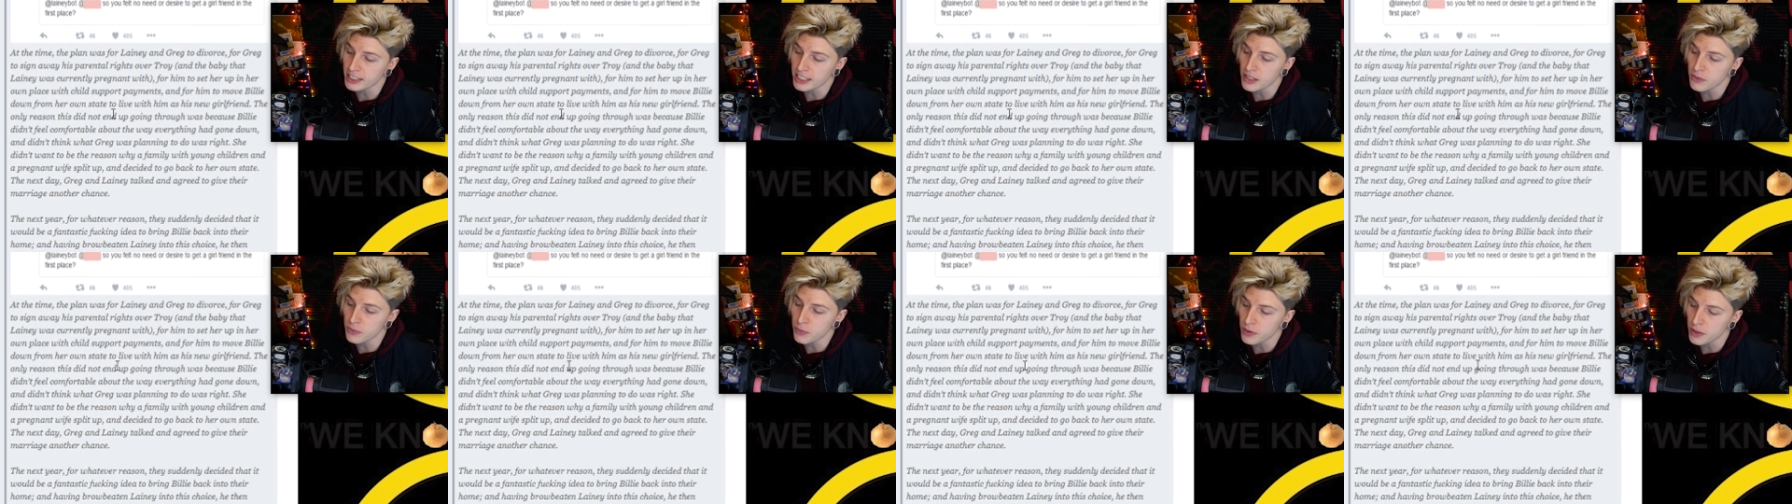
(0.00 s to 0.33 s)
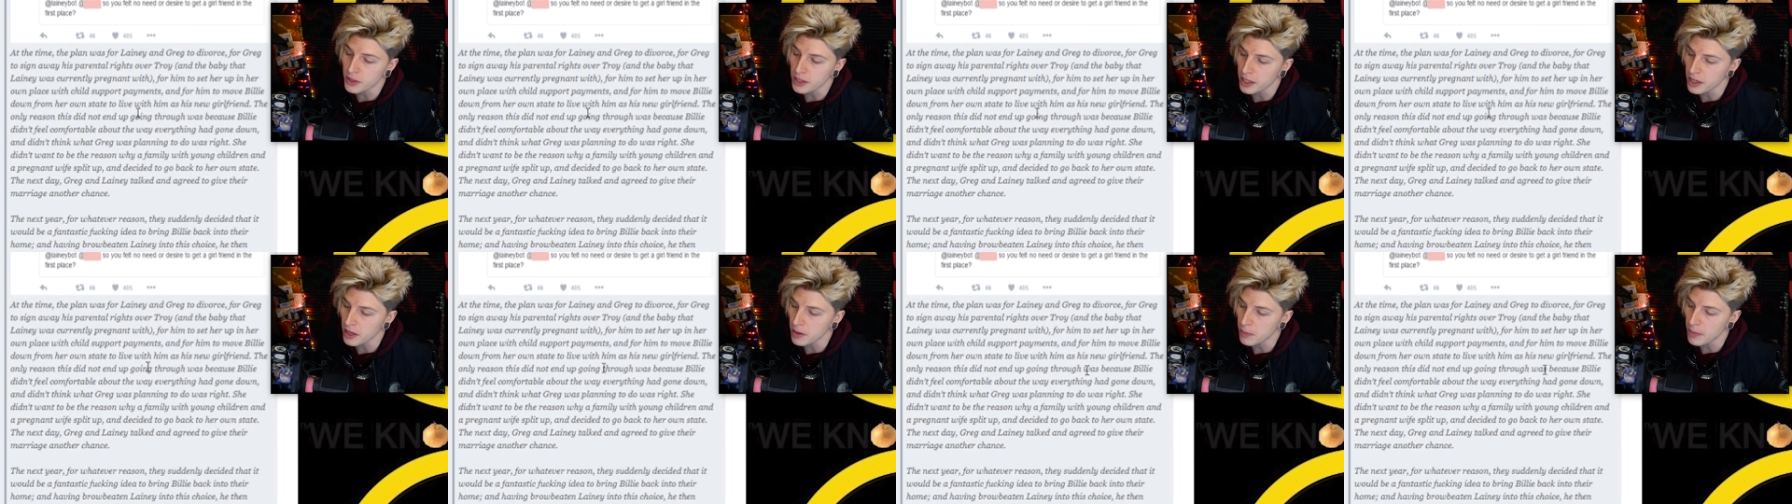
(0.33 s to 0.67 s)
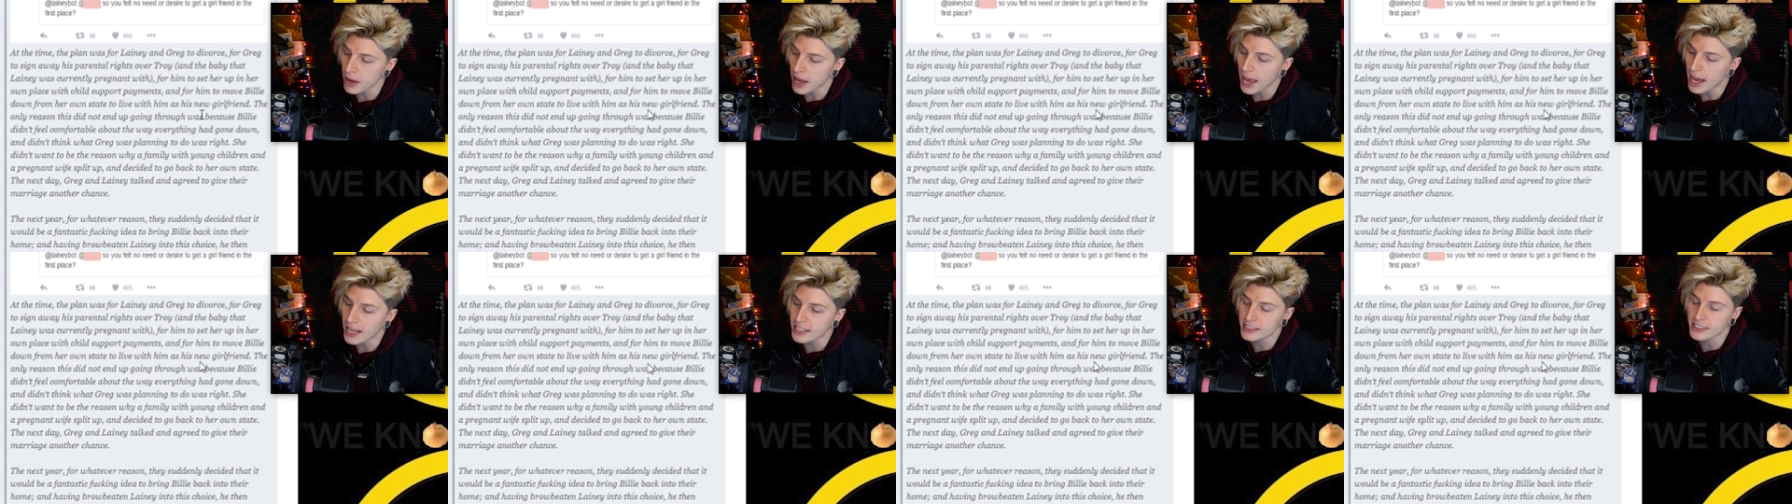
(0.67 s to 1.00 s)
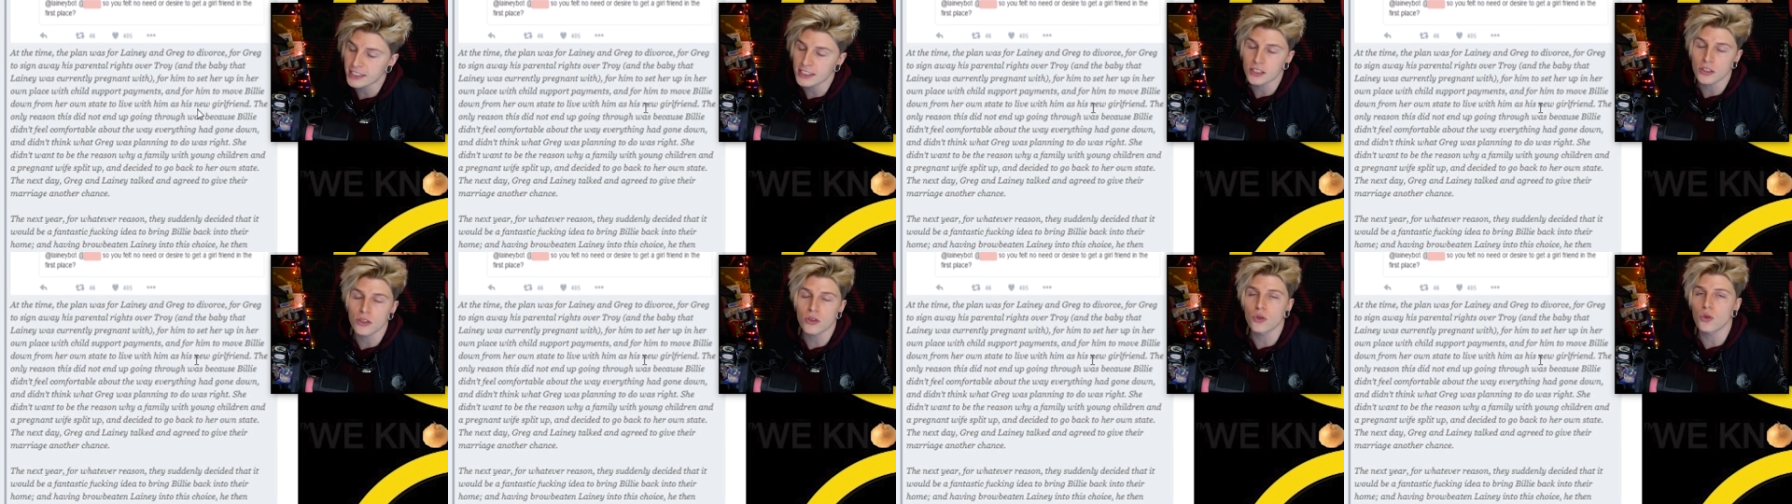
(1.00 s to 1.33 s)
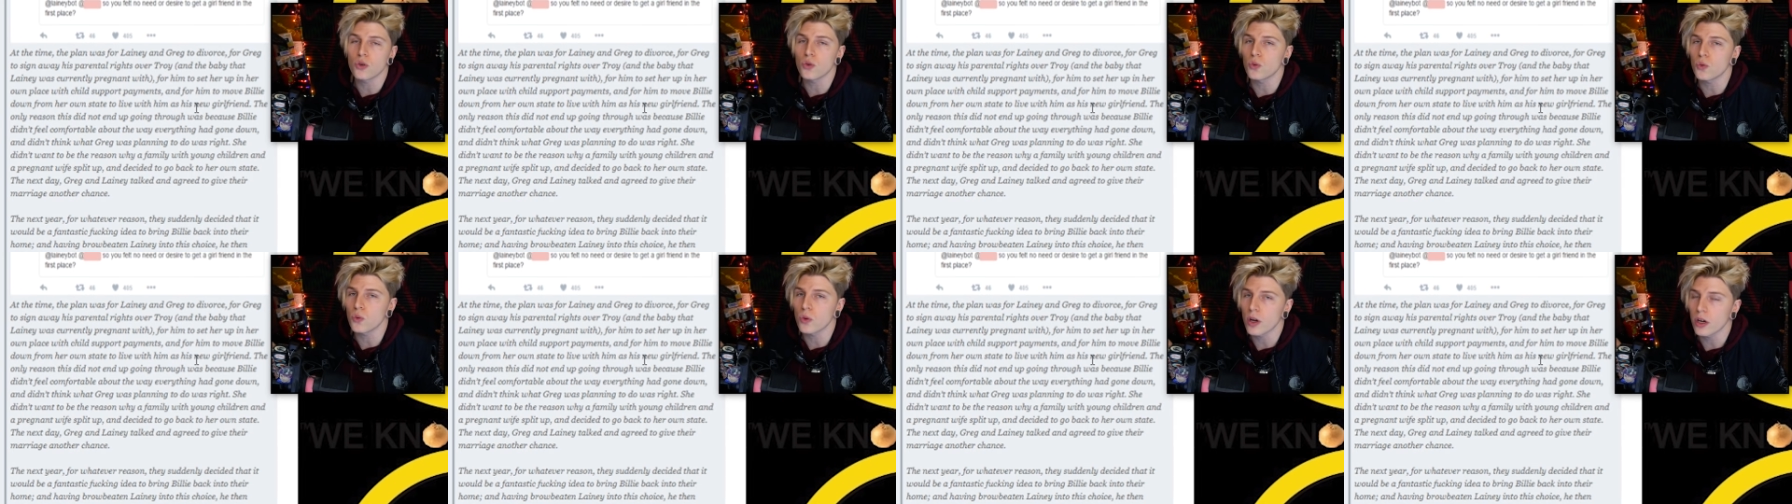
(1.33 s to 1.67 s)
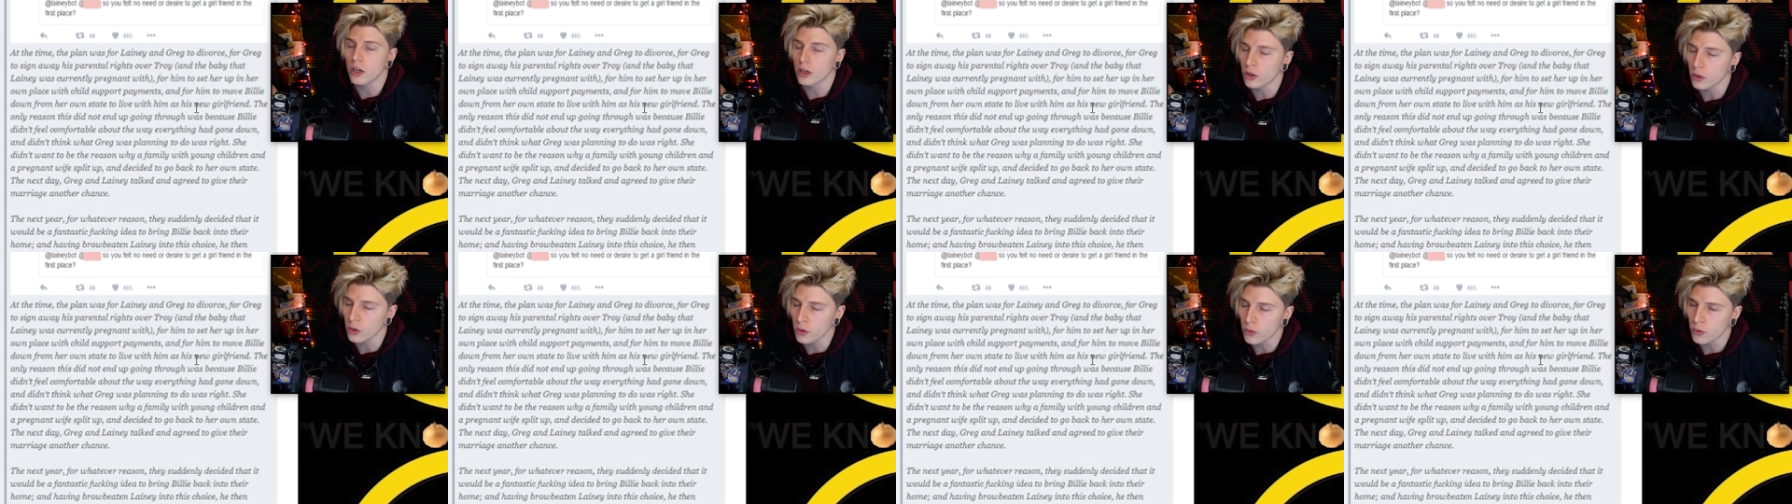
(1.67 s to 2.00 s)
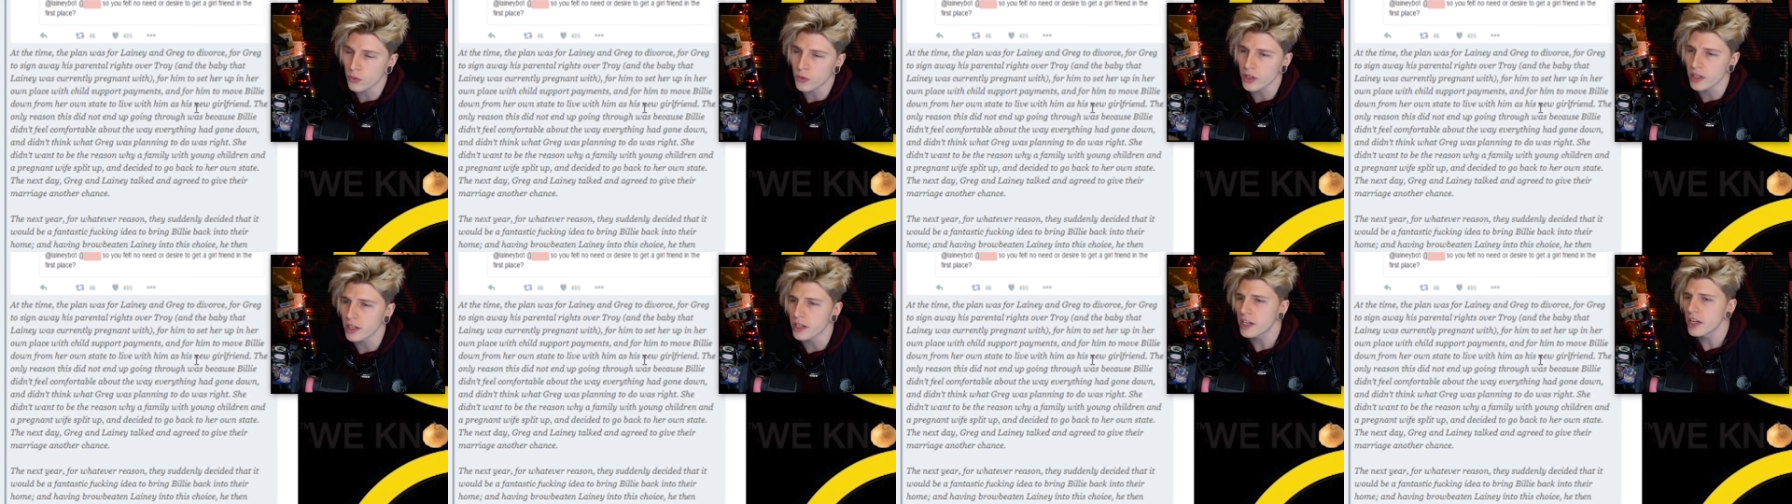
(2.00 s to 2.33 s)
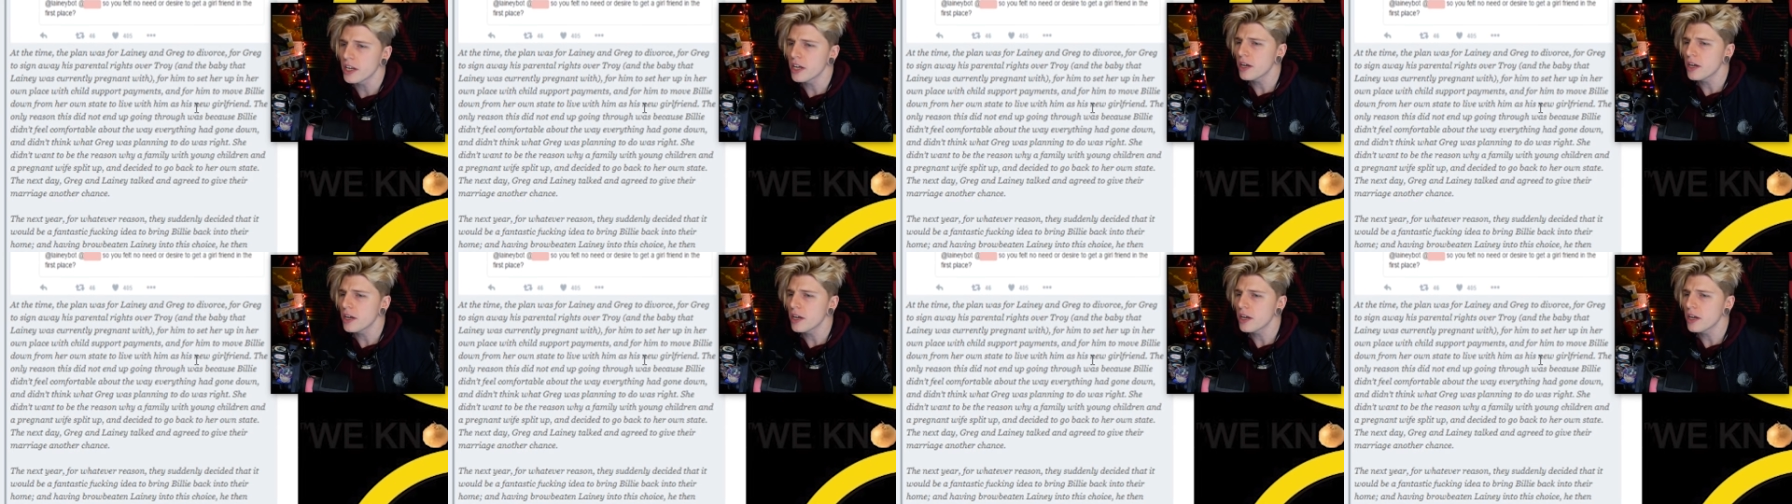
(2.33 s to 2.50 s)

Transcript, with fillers: live with him as his new girlfriend.